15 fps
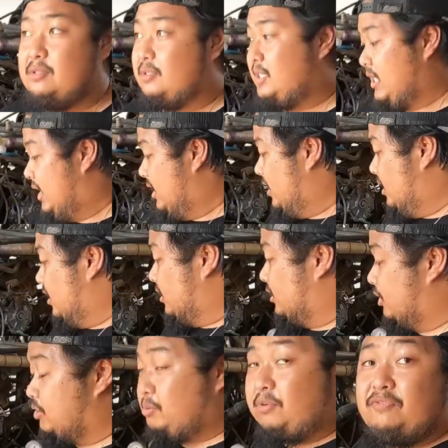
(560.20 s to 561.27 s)
used.
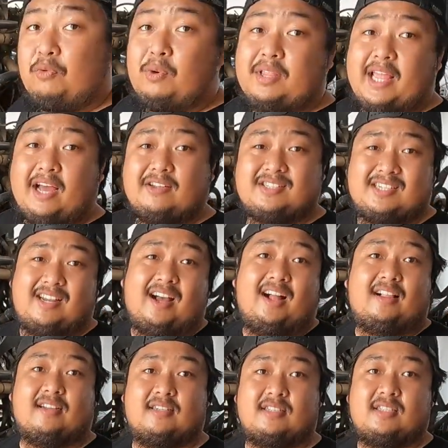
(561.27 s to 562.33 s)
Those were
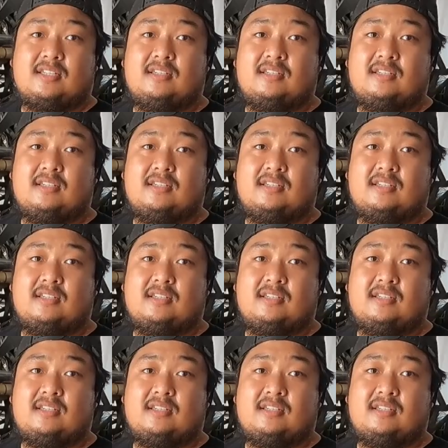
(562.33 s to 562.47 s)
$4,000.